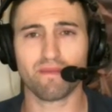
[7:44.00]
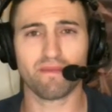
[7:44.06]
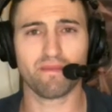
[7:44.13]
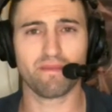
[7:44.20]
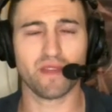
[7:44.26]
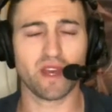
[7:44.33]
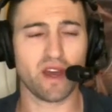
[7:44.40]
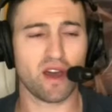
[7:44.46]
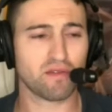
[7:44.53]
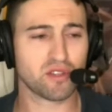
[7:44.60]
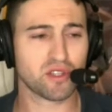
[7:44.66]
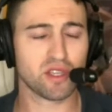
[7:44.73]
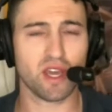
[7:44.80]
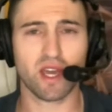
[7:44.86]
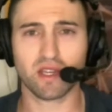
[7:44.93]
they
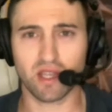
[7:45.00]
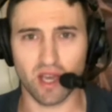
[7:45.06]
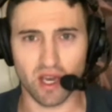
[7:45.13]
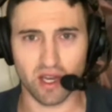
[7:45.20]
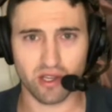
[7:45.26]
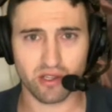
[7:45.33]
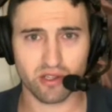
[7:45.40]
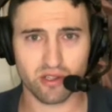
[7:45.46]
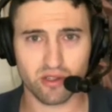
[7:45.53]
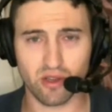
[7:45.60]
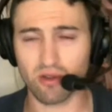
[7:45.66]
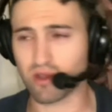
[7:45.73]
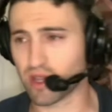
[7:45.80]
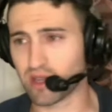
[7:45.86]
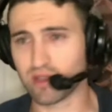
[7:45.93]
obviously had Giannis.
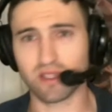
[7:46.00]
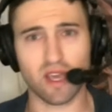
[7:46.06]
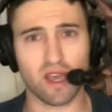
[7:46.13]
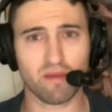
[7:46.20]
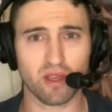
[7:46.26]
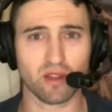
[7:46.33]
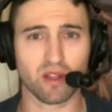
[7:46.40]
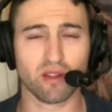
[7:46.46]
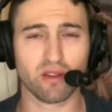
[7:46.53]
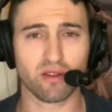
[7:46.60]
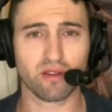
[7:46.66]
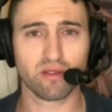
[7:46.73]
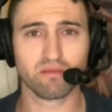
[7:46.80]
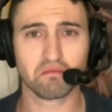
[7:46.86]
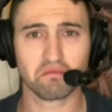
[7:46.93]
Okay, Damian
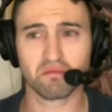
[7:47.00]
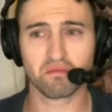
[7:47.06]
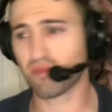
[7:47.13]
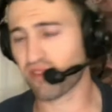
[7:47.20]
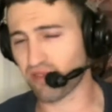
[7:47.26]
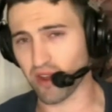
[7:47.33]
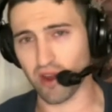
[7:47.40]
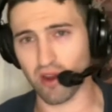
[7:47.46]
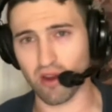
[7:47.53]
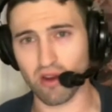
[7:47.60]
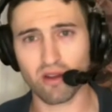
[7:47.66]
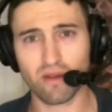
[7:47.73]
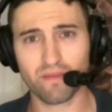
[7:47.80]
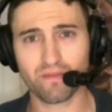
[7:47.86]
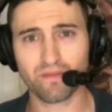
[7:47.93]
Lillard, fair.
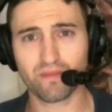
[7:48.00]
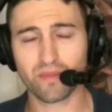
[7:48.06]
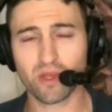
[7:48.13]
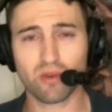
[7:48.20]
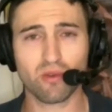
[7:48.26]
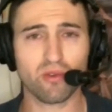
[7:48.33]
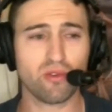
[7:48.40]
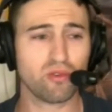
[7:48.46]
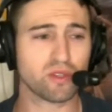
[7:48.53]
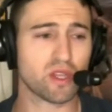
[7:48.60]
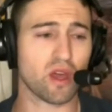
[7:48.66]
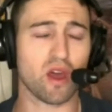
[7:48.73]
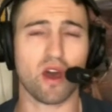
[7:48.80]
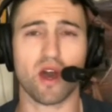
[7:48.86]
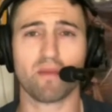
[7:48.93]
Who, who's the
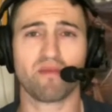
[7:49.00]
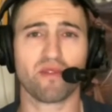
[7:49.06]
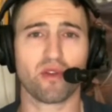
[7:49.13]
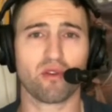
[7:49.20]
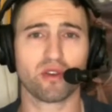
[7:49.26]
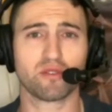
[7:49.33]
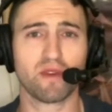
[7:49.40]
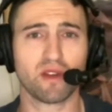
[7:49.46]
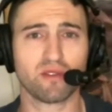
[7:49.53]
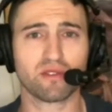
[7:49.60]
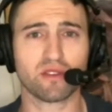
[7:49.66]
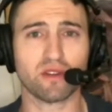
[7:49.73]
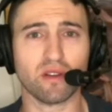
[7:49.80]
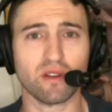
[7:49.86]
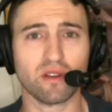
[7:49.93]
comp for Khris Middleton?
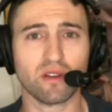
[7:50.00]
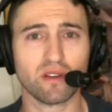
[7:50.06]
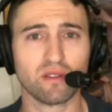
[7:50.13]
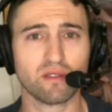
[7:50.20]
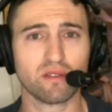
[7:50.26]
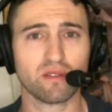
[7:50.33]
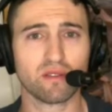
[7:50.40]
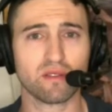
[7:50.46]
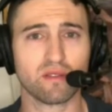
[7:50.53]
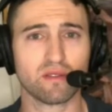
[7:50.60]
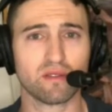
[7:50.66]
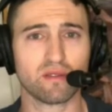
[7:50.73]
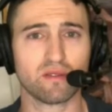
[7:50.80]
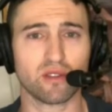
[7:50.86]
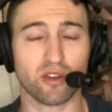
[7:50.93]

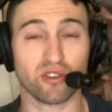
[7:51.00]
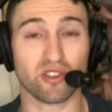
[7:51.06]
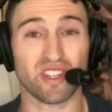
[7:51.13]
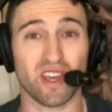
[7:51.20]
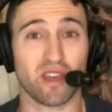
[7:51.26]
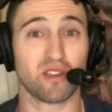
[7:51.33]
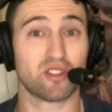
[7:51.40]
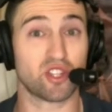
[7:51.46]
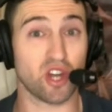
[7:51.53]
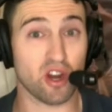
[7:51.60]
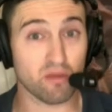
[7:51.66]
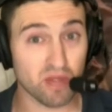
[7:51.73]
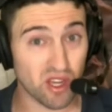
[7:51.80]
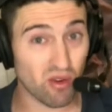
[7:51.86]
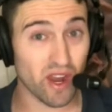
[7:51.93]
Are you saying it's
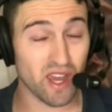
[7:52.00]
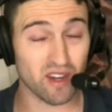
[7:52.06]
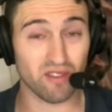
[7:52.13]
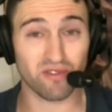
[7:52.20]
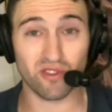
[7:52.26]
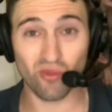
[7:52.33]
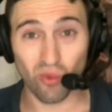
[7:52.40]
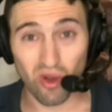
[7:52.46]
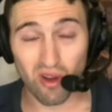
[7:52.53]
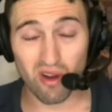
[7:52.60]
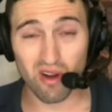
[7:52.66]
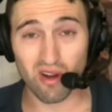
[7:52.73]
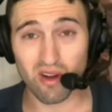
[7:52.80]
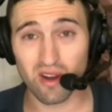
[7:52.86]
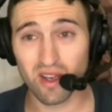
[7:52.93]
Jerami Grant? If you
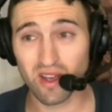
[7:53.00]
are,